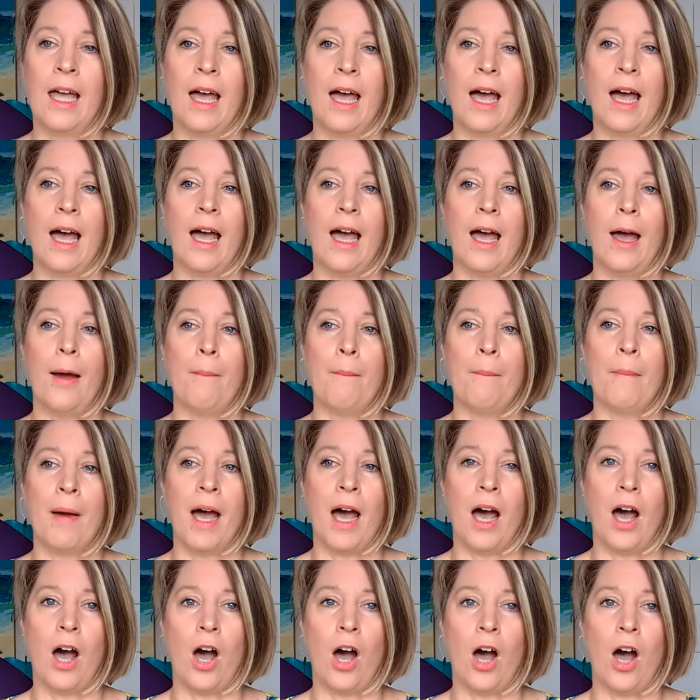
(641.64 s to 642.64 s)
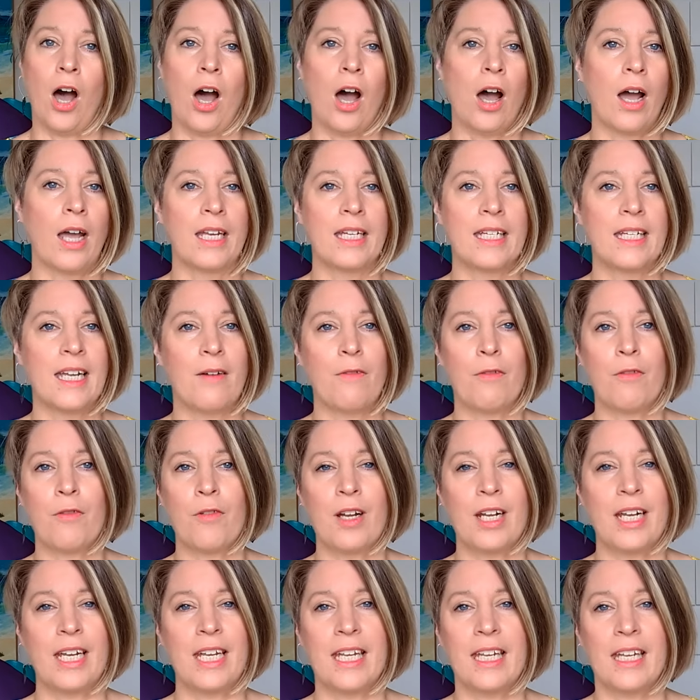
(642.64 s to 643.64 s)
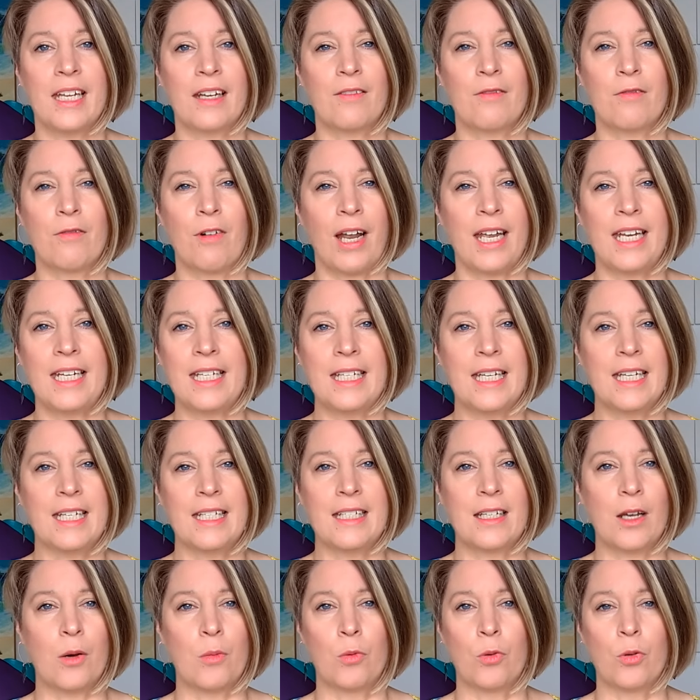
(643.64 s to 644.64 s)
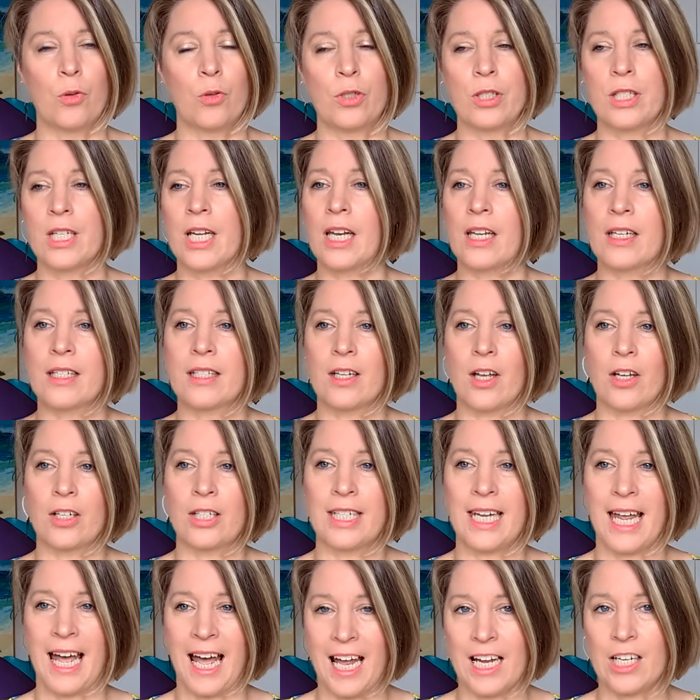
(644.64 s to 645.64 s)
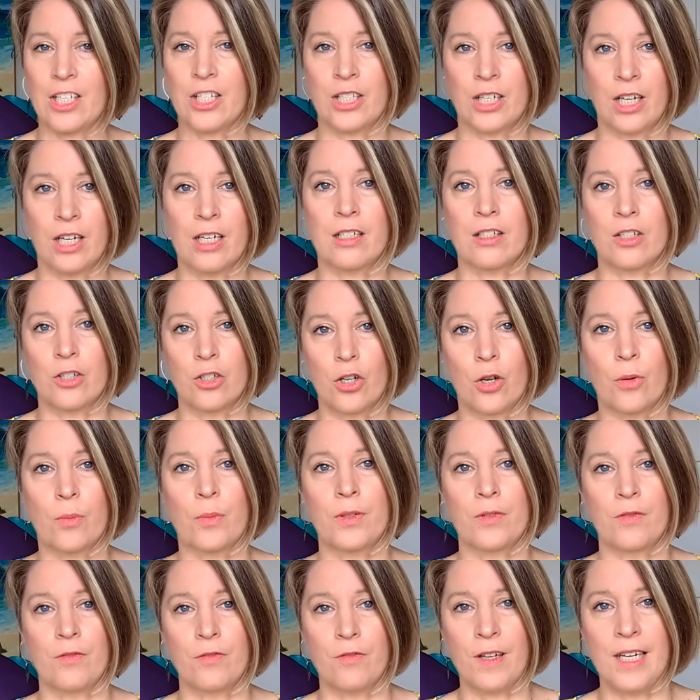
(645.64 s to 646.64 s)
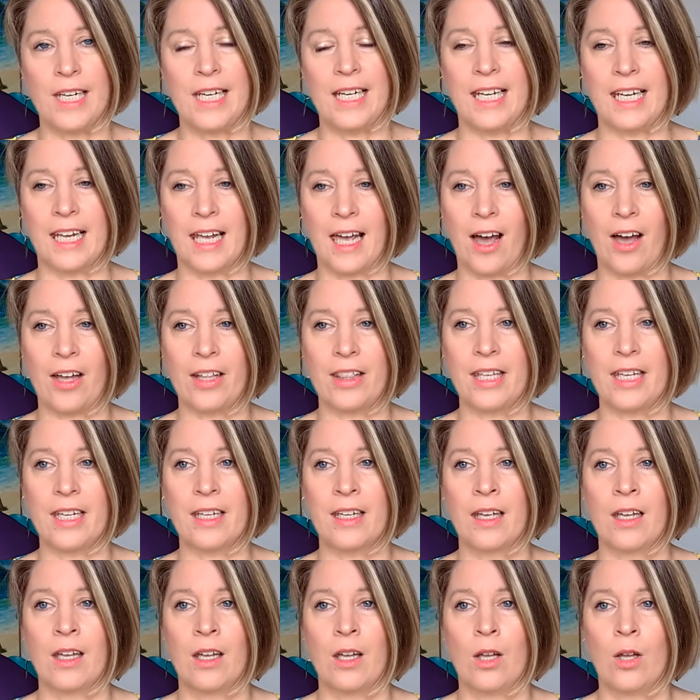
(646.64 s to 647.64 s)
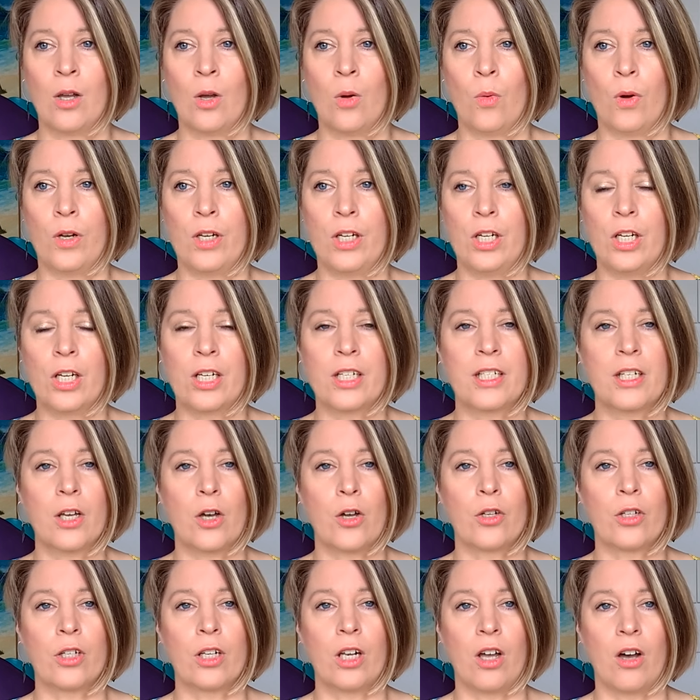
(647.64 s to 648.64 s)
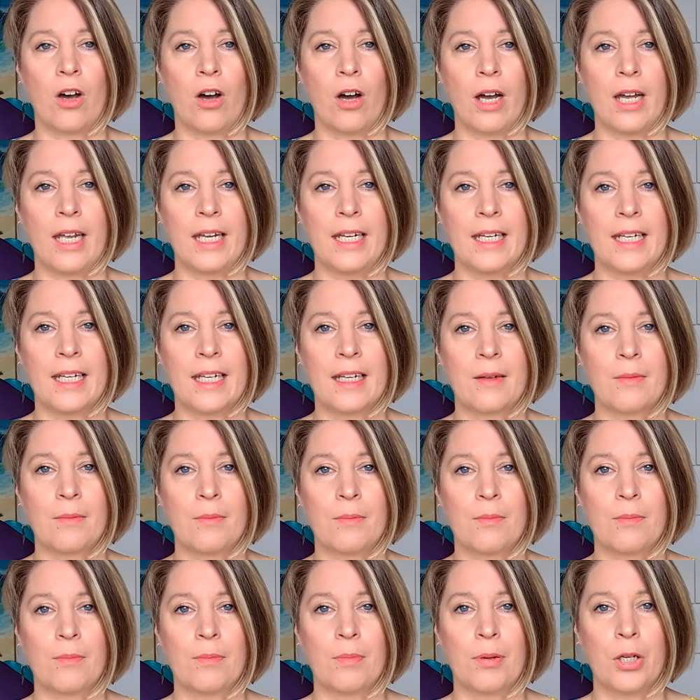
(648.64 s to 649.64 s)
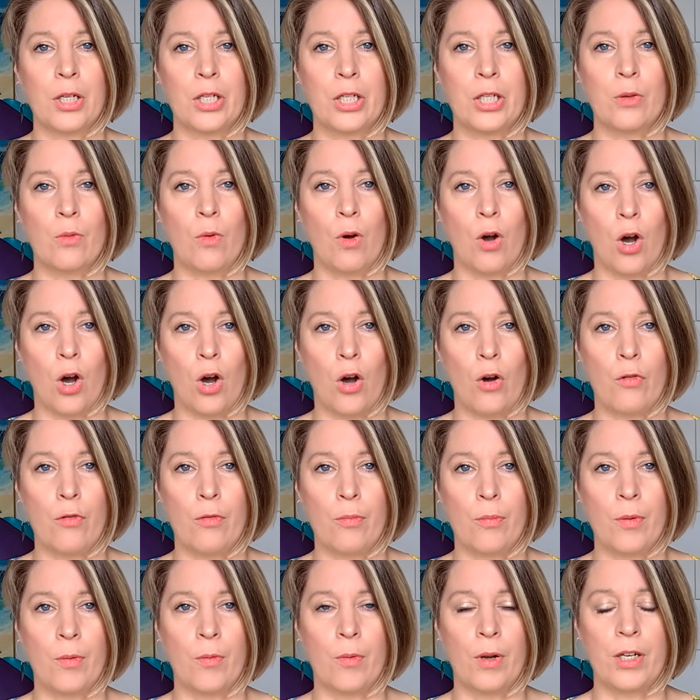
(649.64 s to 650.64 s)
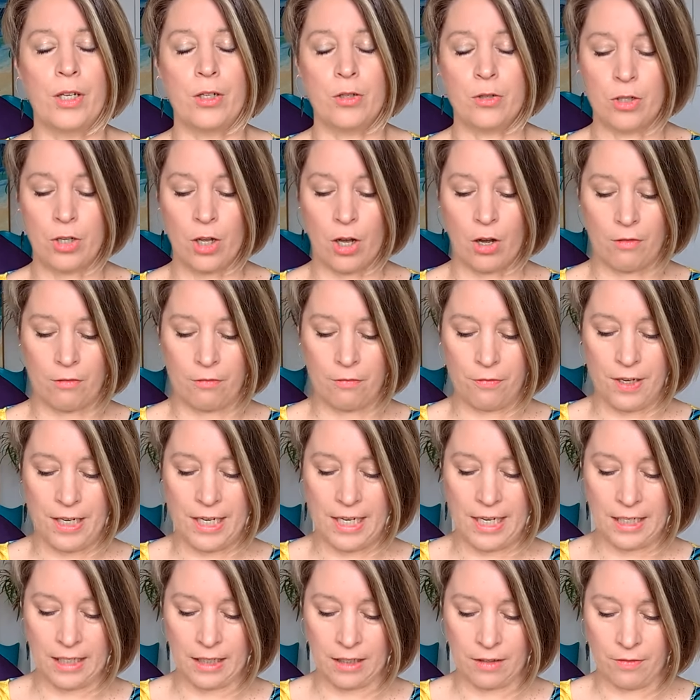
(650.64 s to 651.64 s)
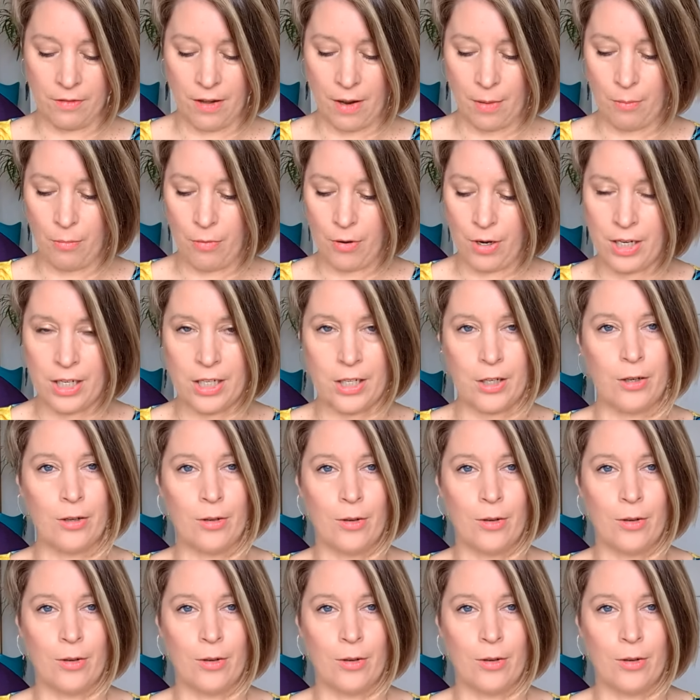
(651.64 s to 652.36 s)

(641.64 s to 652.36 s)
I'd never really rated double gauze till I started actually going to shops and feeling it. I think when you look at it online, it can put you off. But when you start feeling the fabric,